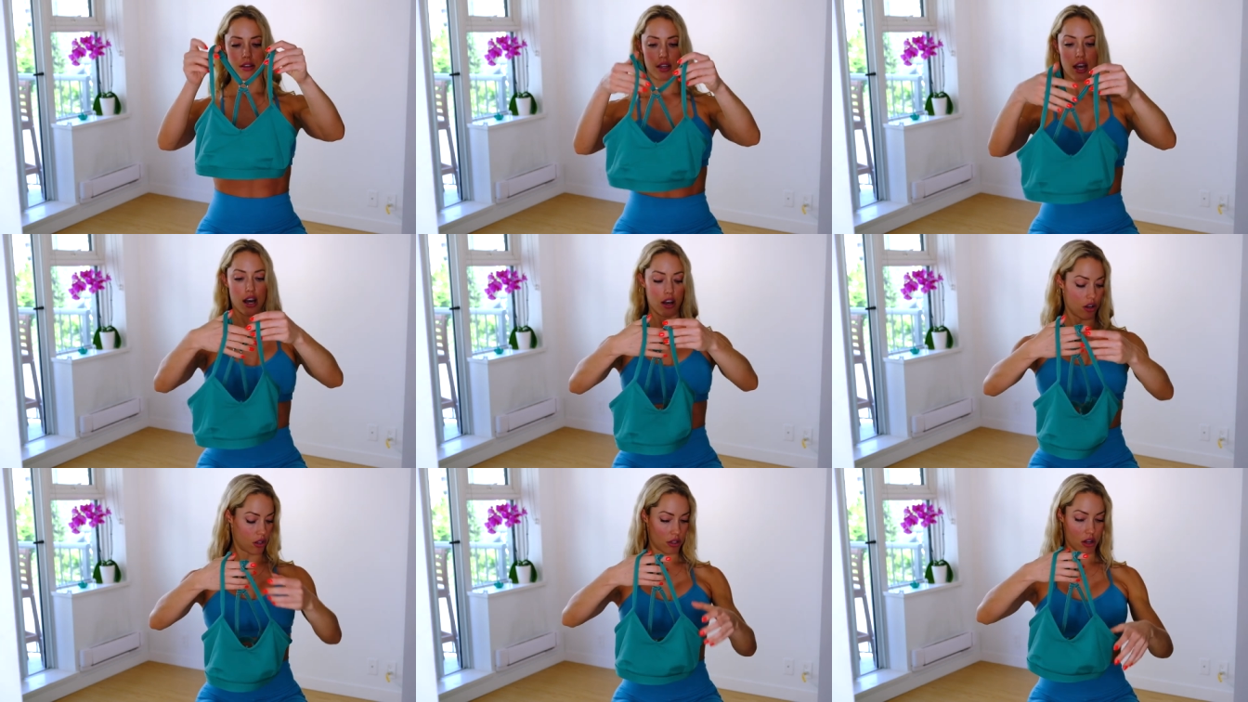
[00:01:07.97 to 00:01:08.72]

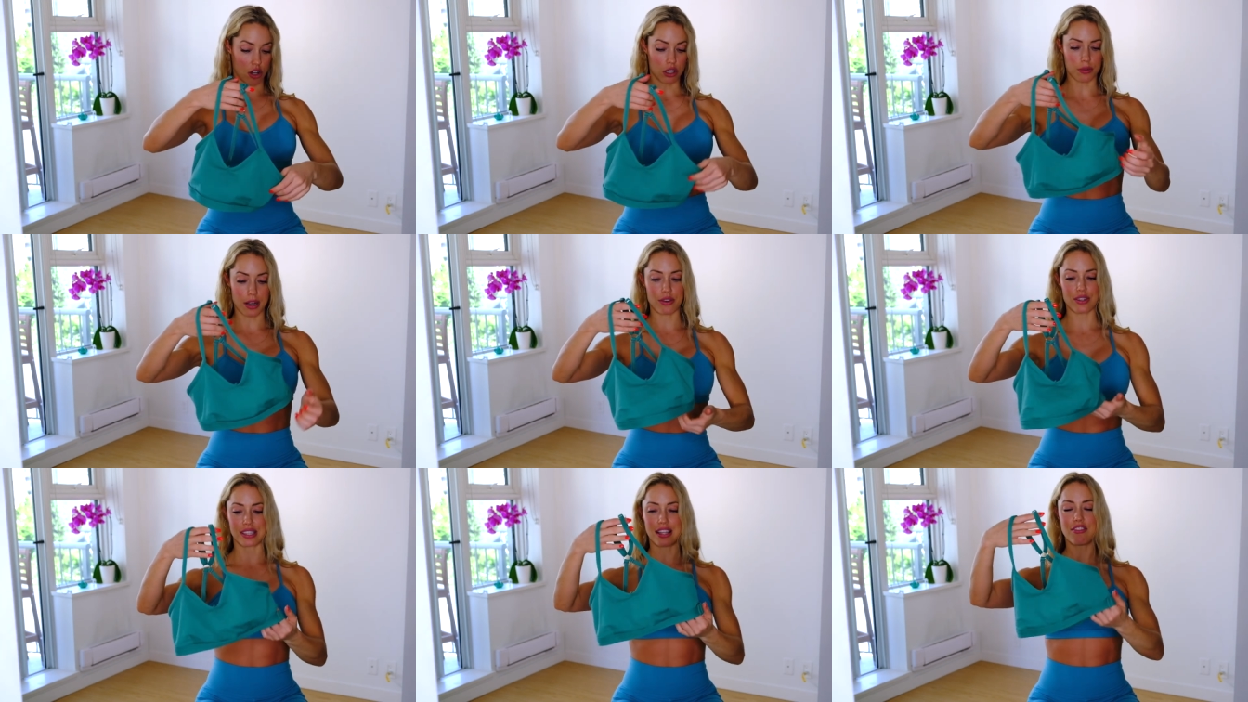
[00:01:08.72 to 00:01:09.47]
Yeah, all, all
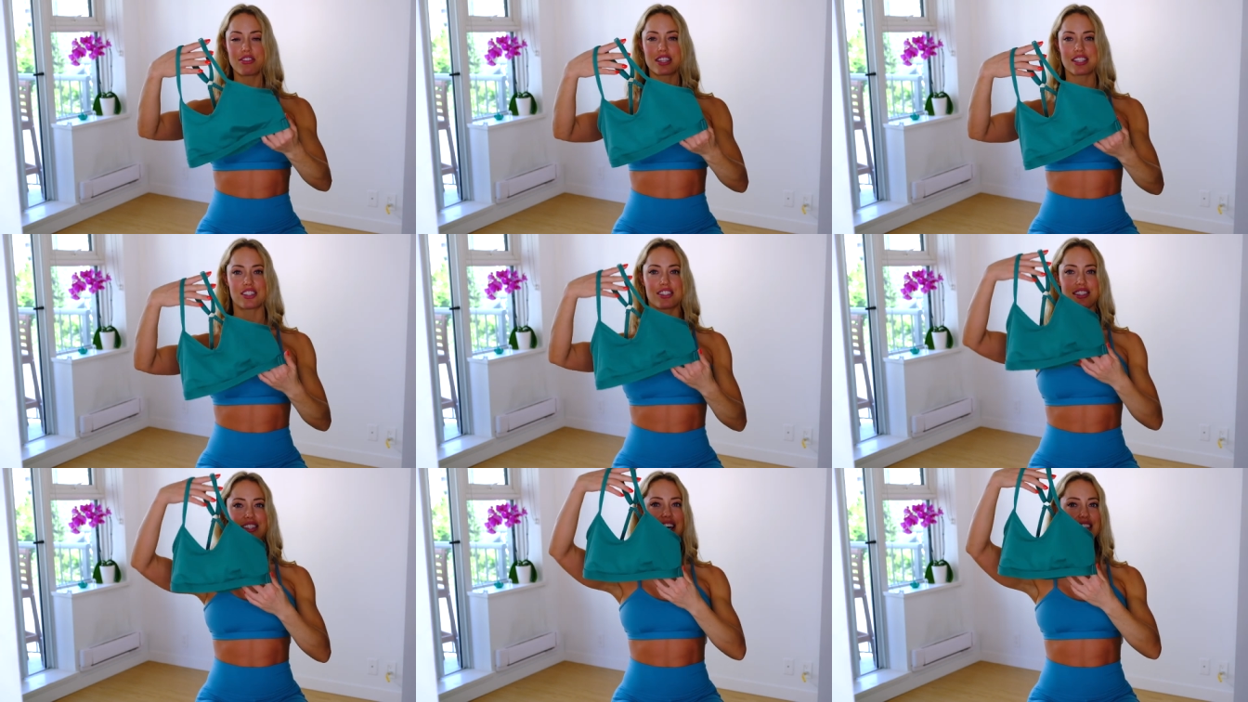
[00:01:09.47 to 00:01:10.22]
around love these little
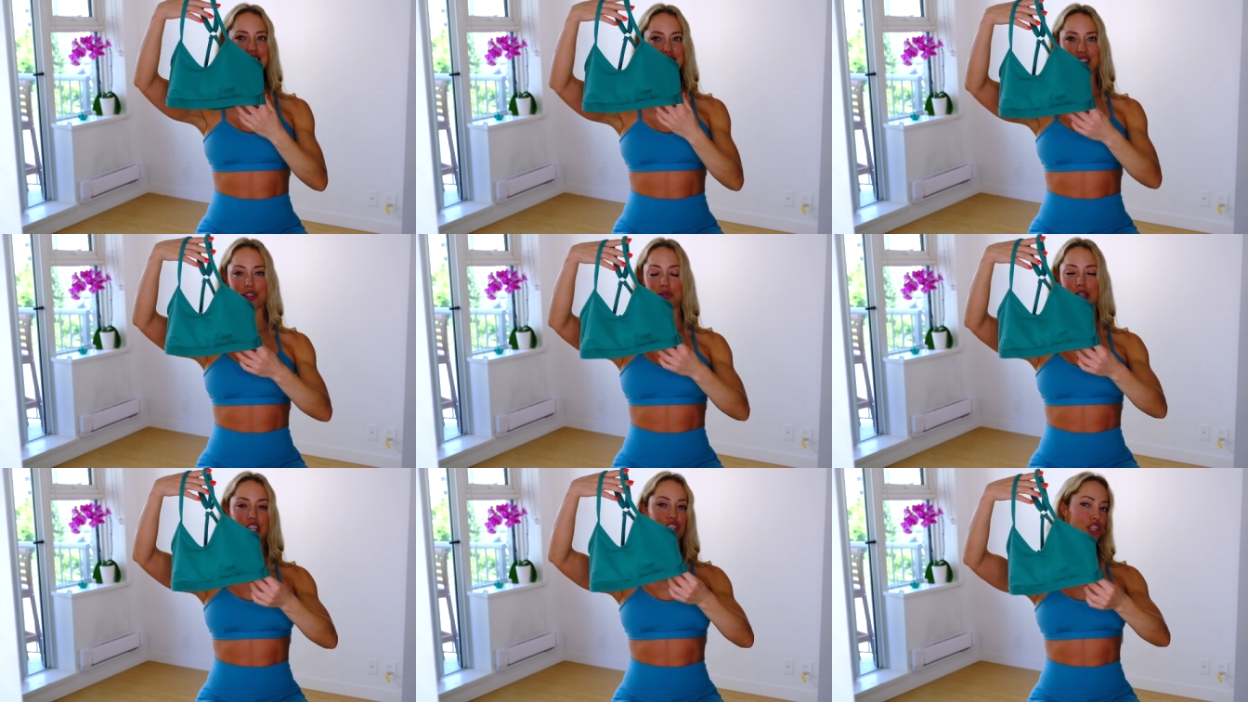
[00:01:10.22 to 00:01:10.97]
sets. I think they're
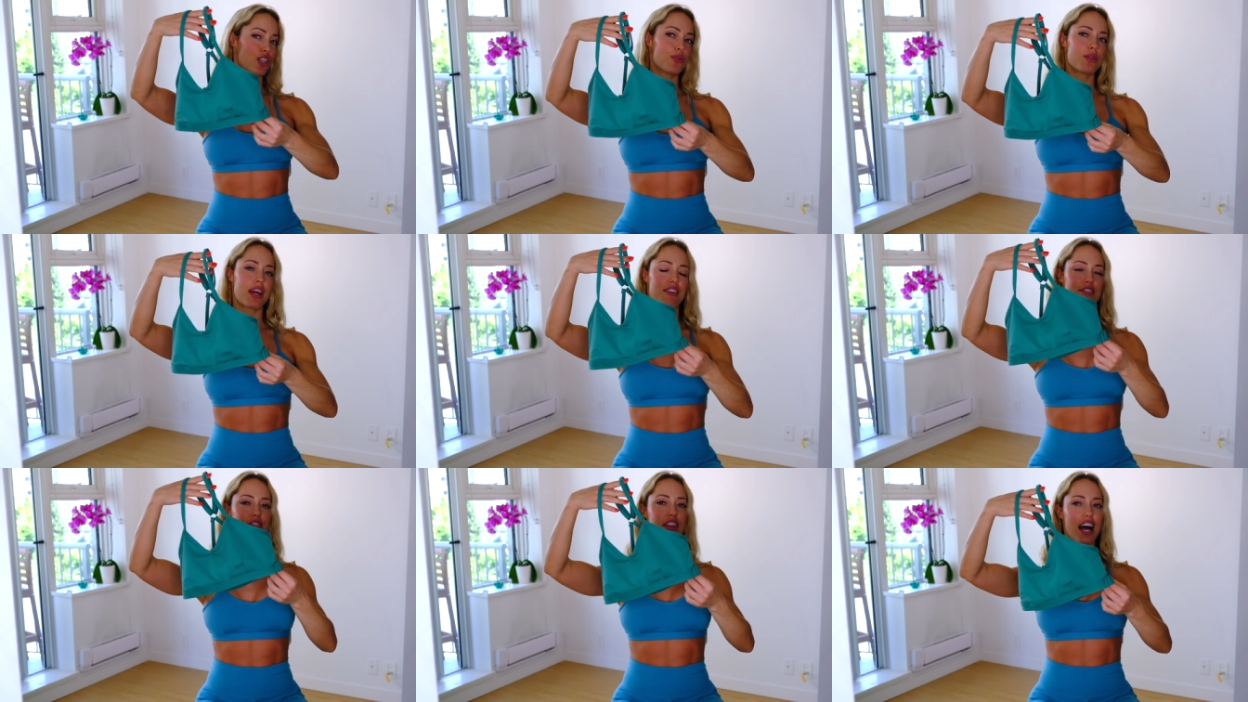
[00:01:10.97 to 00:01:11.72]
really cute
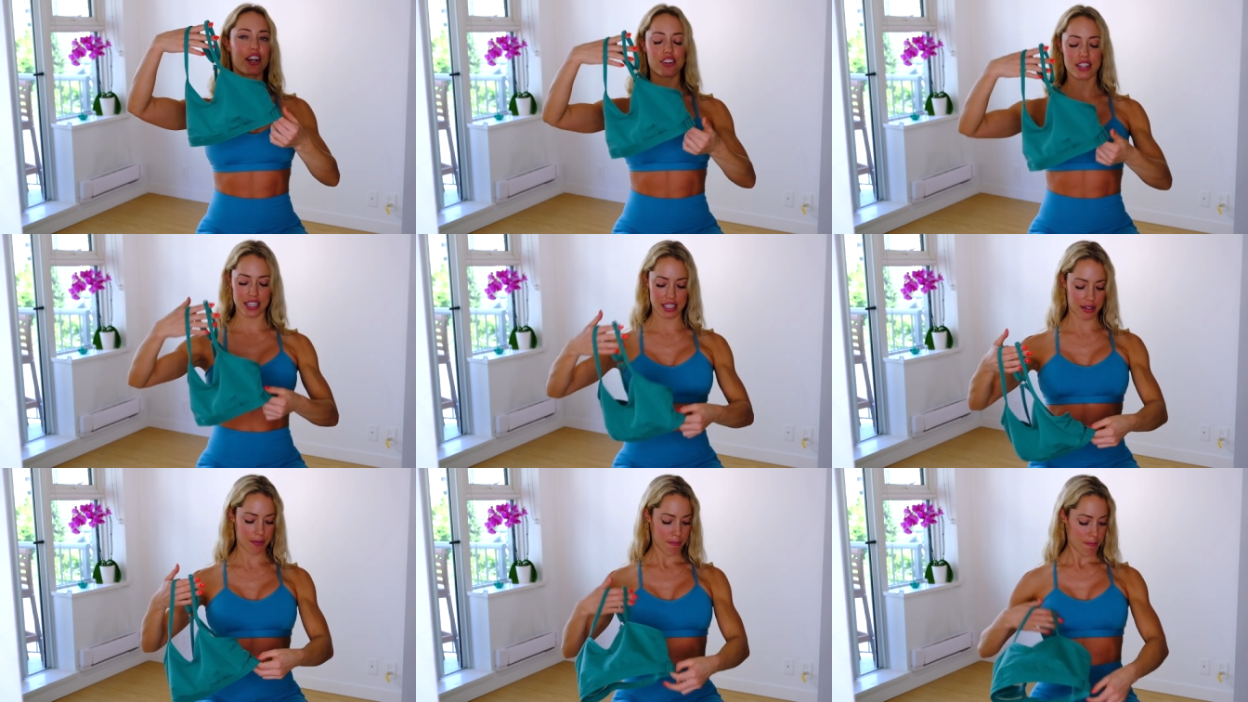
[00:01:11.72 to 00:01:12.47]
and
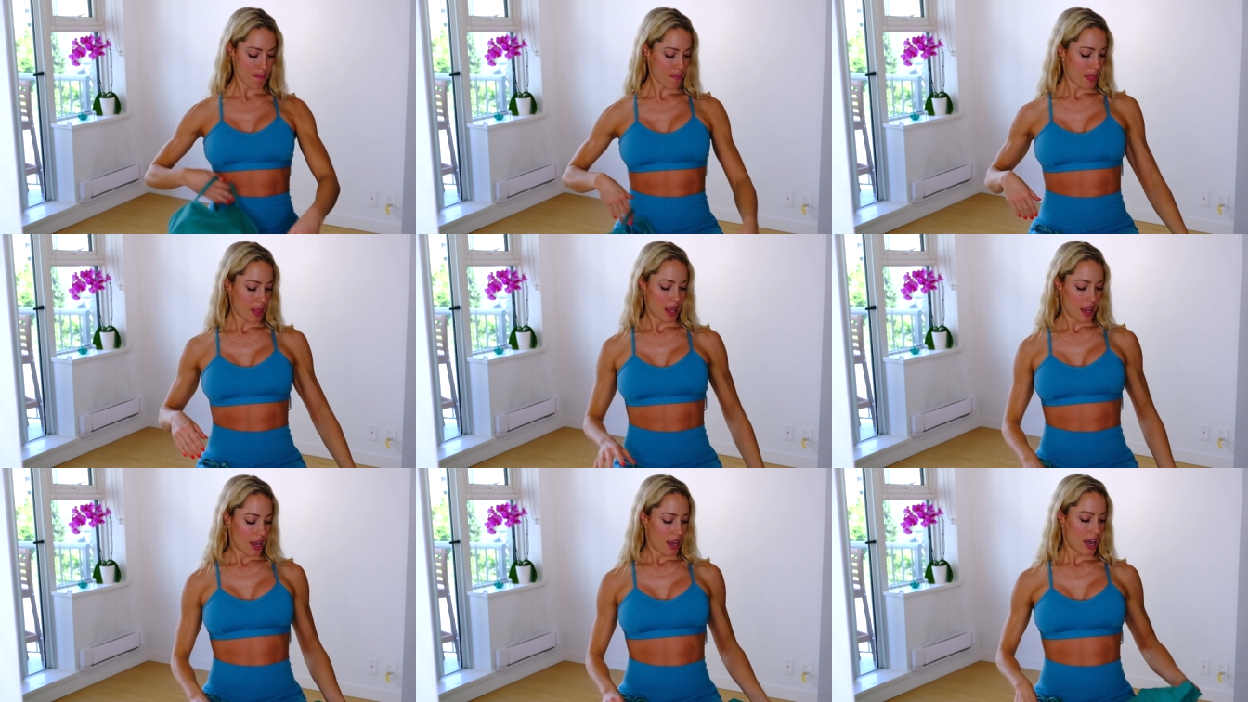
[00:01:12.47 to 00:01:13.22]
flattering.
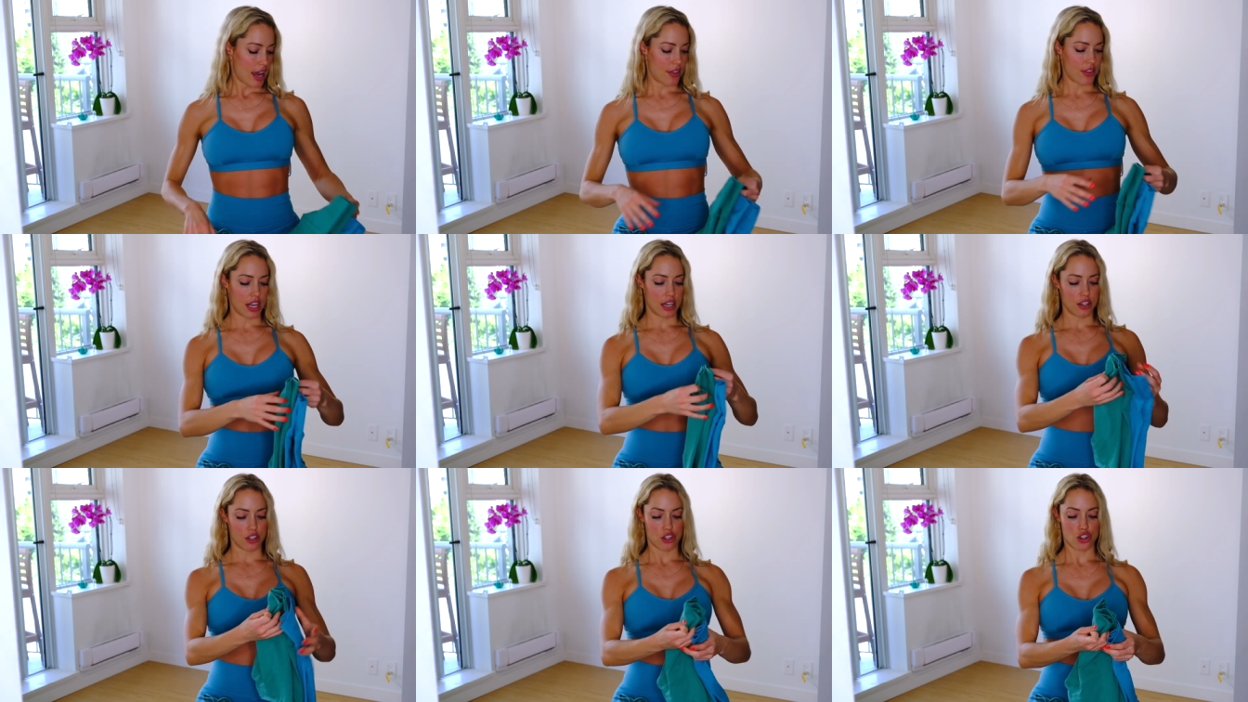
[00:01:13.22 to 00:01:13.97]
And
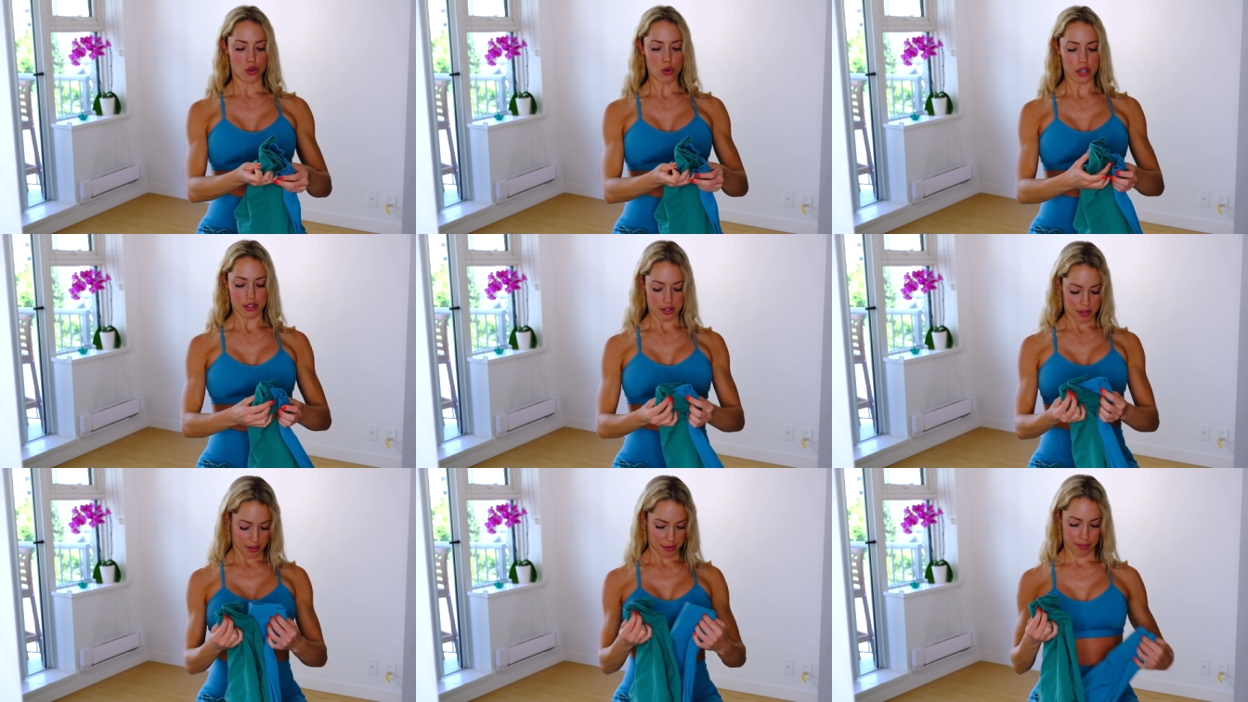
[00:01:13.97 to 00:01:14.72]
then the
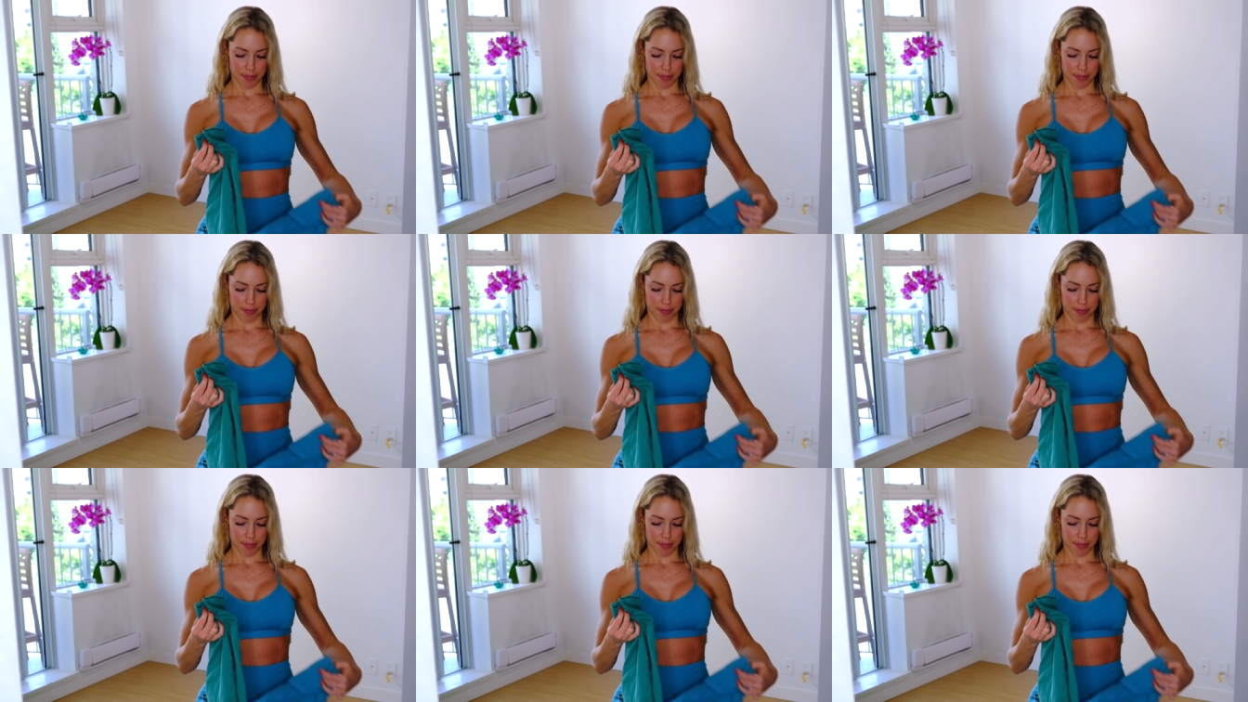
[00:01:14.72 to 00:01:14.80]
shorts.